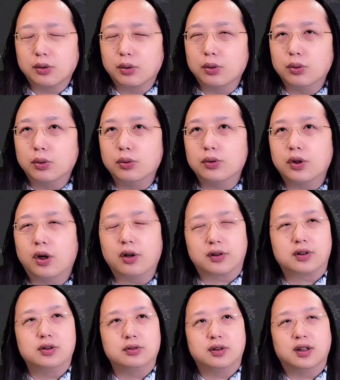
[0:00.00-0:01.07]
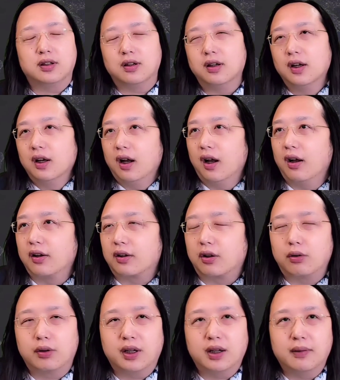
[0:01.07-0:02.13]
who talked to the
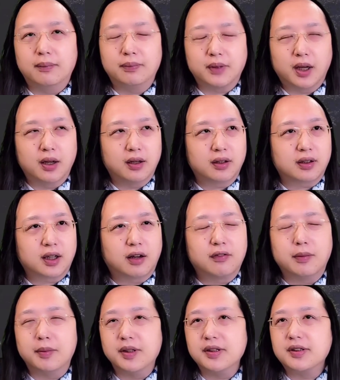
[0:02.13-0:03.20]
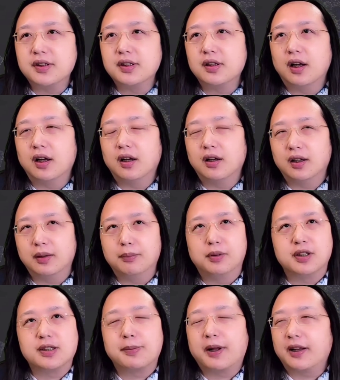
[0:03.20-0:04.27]
Korean government
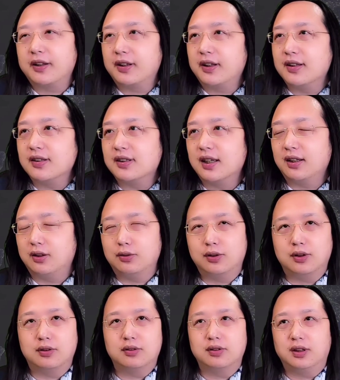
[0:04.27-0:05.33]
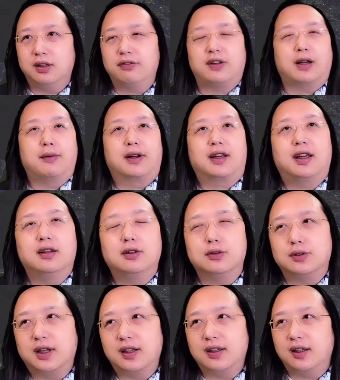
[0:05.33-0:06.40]
municipality and say, you know, if Taiwan can
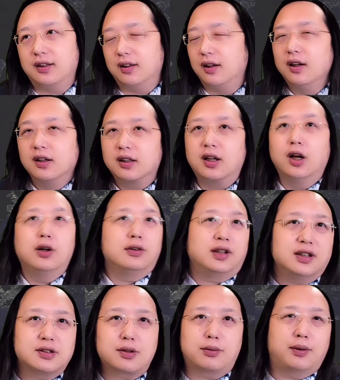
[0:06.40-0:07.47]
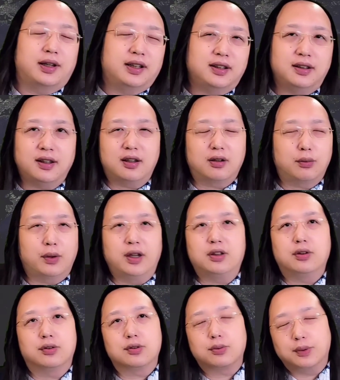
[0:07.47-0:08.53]
do that and the code is already there, why
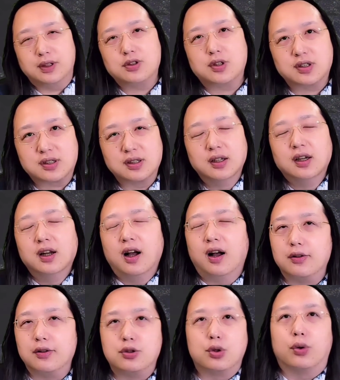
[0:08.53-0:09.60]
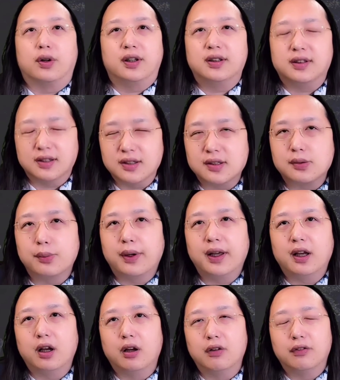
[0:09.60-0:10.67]
don't we just join this
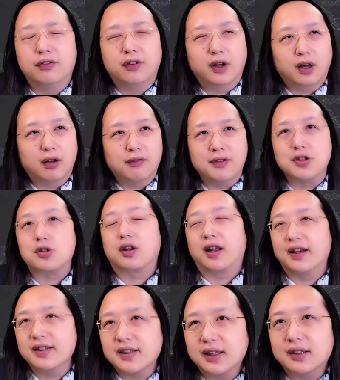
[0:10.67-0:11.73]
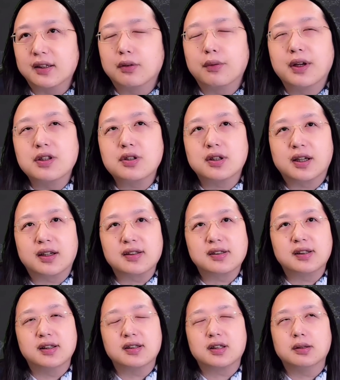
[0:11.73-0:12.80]
way of visualizing the rationing
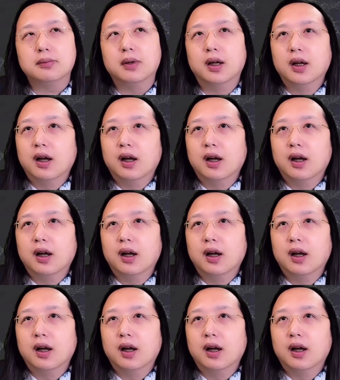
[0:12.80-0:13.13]
system?